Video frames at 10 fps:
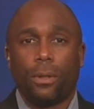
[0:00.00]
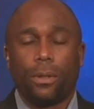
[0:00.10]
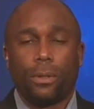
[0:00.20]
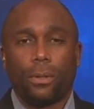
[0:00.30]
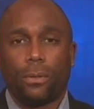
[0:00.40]
Look,
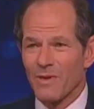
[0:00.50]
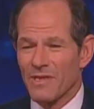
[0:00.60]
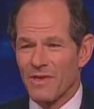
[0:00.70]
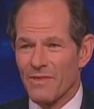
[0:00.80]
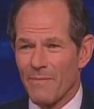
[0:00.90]
it seems to
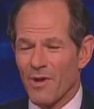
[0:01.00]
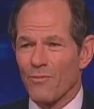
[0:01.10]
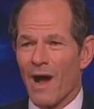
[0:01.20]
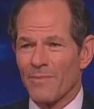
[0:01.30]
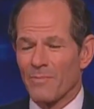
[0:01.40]
me that Mitt
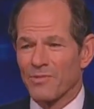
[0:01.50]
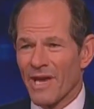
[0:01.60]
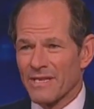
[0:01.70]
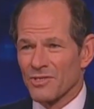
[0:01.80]
Romney played